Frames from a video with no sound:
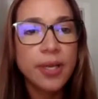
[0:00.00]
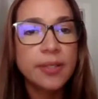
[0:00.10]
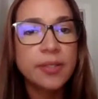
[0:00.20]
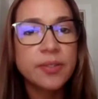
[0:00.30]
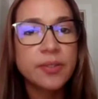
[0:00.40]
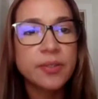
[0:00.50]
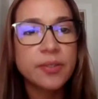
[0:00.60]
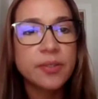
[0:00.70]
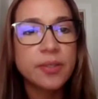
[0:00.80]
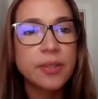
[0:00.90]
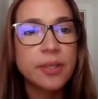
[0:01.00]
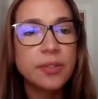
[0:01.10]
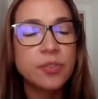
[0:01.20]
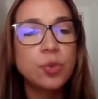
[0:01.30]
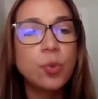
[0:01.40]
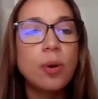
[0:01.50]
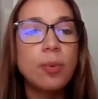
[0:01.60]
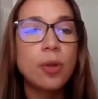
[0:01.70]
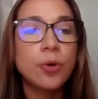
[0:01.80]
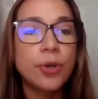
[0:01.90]
it's
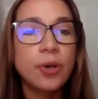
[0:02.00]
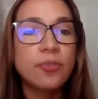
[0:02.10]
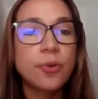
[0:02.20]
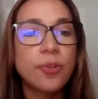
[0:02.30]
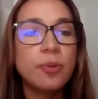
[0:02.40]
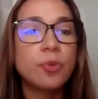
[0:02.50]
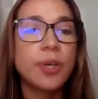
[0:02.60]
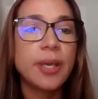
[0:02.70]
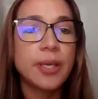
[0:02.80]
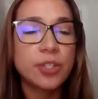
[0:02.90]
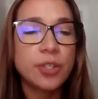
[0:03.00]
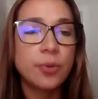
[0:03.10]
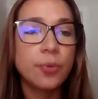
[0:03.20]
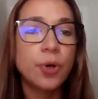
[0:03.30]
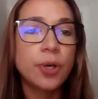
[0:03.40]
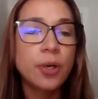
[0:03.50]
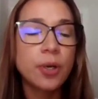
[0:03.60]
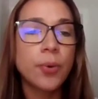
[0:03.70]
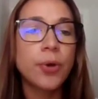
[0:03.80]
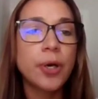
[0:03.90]
doable or not for them to engage in the work
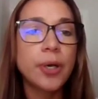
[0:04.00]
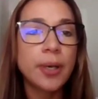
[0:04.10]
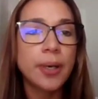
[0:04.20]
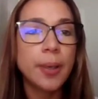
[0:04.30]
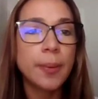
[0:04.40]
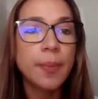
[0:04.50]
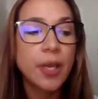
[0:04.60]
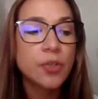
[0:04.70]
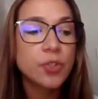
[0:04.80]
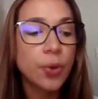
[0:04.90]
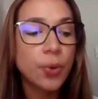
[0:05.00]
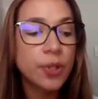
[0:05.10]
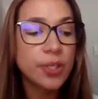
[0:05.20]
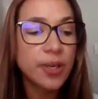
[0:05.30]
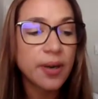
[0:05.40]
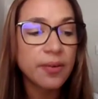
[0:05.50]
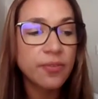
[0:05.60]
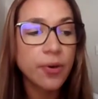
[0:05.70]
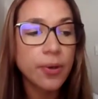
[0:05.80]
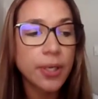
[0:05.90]
or not. So these
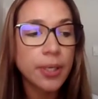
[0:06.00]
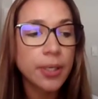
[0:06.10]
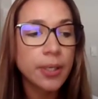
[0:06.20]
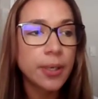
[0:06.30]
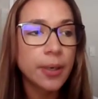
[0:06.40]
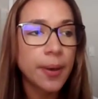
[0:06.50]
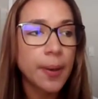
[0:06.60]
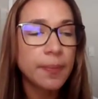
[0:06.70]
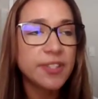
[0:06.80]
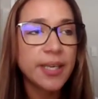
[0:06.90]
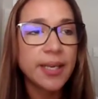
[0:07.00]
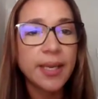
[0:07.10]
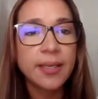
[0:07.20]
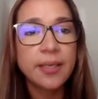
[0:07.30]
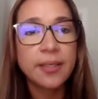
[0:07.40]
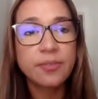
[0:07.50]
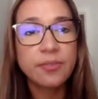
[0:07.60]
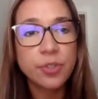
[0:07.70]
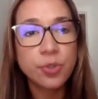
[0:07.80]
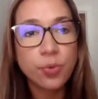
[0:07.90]
are very dedicated
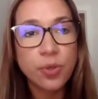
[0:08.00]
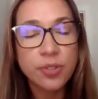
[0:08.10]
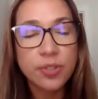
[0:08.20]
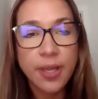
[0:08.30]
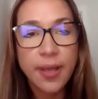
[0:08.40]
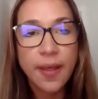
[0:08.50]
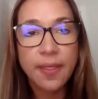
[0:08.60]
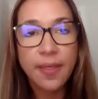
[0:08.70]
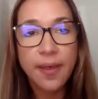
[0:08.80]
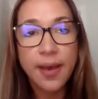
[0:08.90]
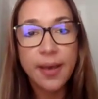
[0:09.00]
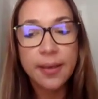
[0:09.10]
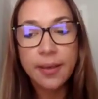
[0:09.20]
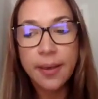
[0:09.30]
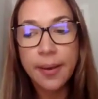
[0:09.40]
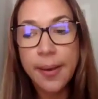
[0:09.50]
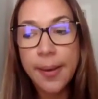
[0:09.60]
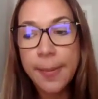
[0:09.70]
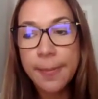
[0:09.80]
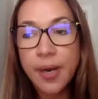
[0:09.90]
individuals that
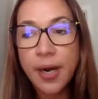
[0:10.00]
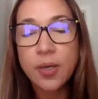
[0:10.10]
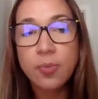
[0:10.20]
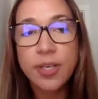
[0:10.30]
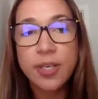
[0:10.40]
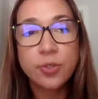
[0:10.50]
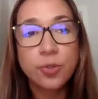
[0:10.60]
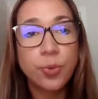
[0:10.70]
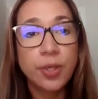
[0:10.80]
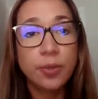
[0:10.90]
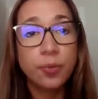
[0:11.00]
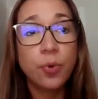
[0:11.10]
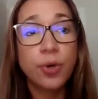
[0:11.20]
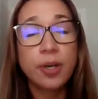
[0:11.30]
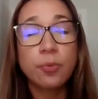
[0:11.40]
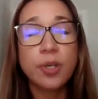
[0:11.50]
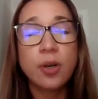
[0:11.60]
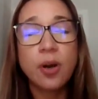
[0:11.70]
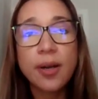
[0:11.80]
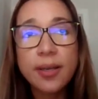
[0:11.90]
are committed to doing the work
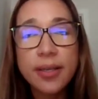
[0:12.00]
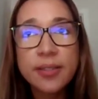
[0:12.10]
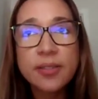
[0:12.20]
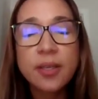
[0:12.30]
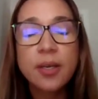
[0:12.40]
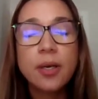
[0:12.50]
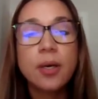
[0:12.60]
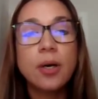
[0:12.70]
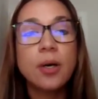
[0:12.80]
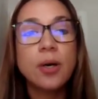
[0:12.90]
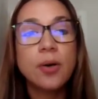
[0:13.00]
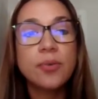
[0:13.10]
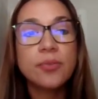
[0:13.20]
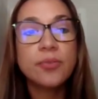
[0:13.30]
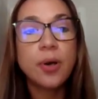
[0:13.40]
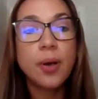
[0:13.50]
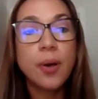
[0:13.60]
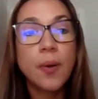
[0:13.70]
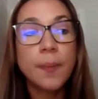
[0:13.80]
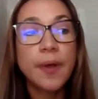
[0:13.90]
regardless of
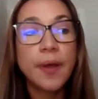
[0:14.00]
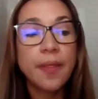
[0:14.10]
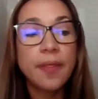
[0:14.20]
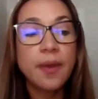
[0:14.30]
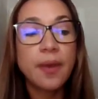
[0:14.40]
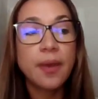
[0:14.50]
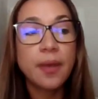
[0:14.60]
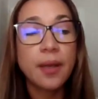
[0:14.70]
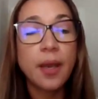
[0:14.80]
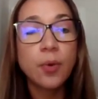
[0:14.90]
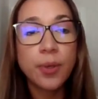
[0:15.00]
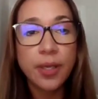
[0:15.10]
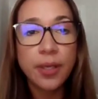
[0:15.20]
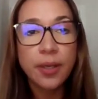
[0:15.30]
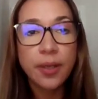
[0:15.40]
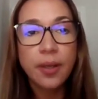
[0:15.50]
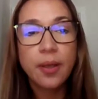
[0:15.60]
the inequity